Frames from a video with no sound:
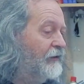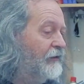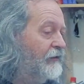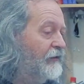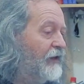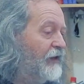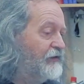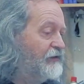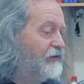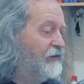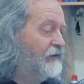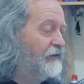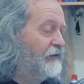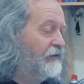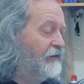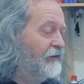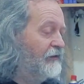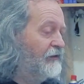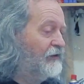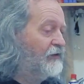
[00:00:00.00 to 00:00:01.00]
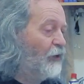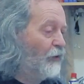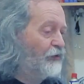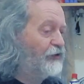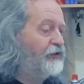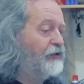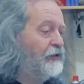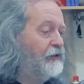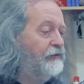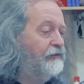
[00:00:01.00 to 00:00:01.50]
That's not
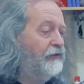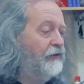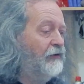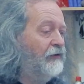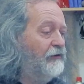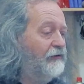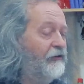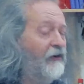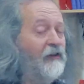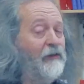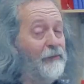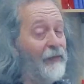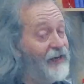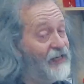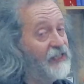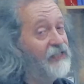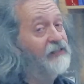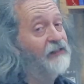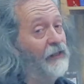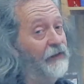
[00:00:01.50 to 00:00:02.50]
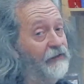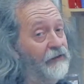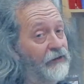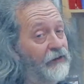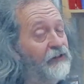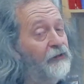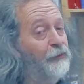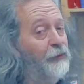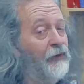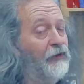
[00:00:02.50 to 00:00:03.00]
true for very many
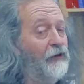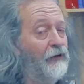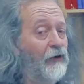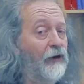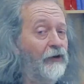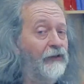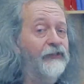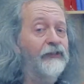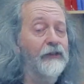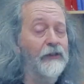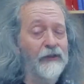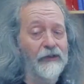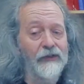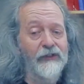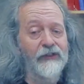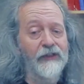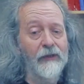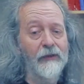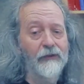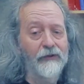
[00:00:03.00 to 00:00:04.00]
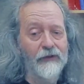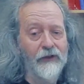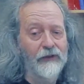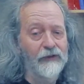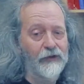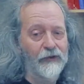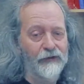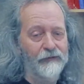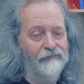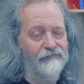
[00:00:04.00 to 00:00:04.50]
standards, but there are certain tunes that
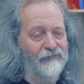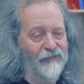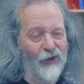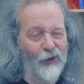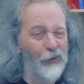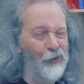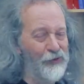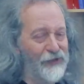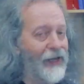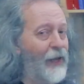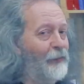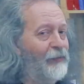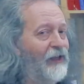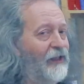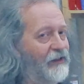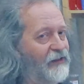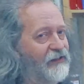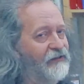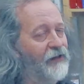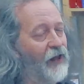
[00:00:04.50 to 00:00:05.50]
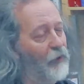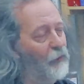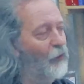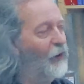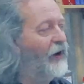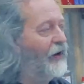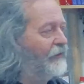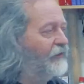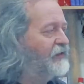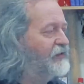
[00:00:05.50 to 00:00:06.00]
just always get played the same
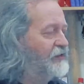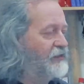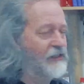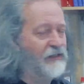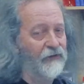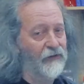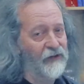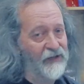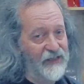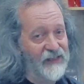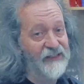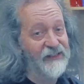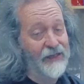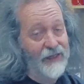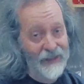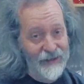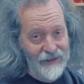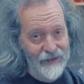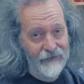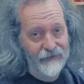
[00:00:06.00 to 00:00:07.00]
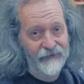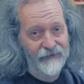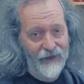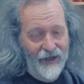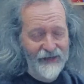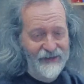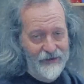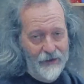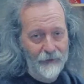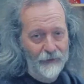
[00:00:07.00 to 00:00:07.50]
way, and this is a very distinctive
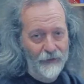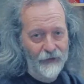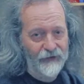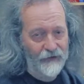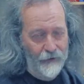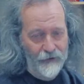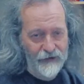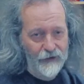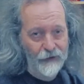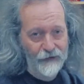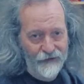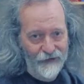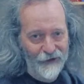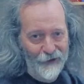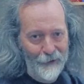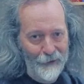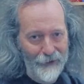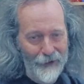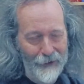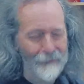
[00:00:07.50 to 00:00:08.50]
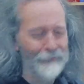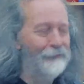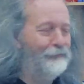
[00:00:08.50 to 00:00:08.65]
example, so it's good to know that.